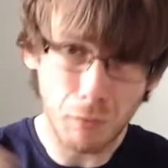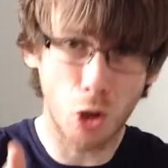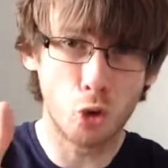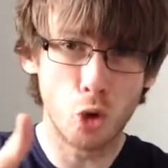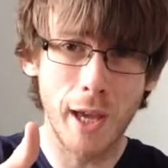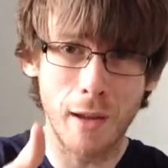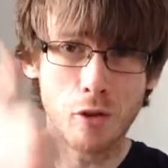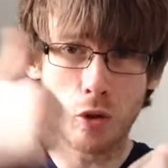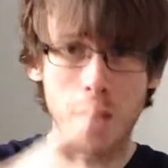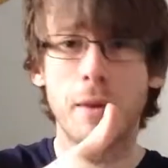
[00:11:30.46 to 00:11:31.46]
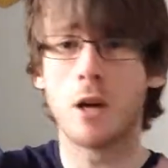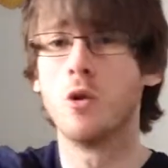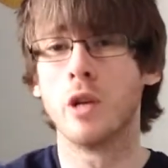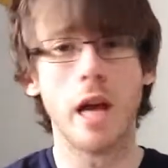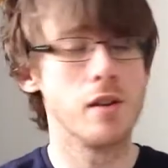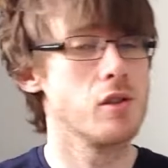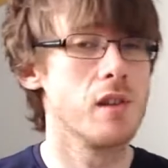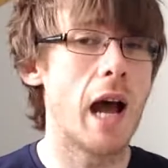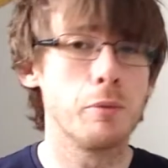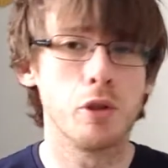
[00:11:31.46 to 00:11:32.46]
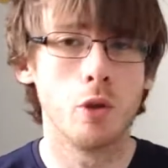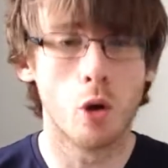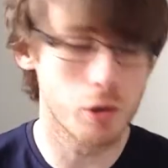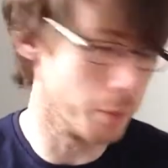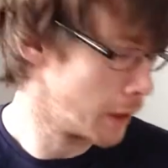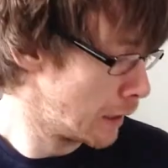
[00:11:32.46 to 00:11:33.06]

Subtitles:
So yeah, so keep that going, guys, because it's absolutely awesome.